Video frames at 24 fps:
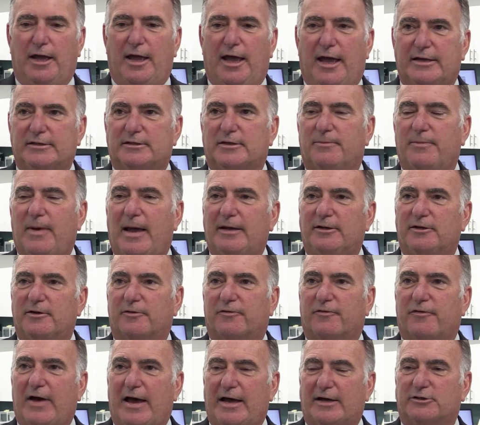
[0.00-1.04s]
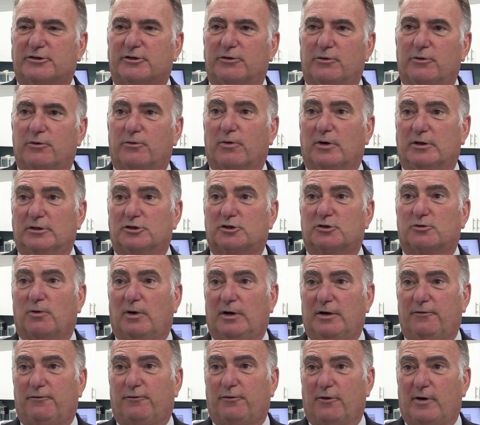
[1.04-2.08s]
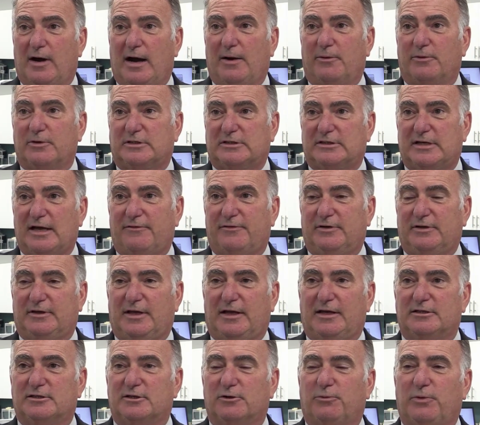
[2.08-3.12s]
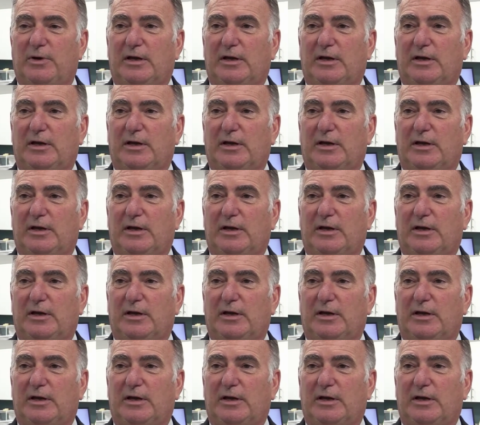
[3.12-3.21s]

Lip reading: As a manufacturer who runs 24 hours, 7 days a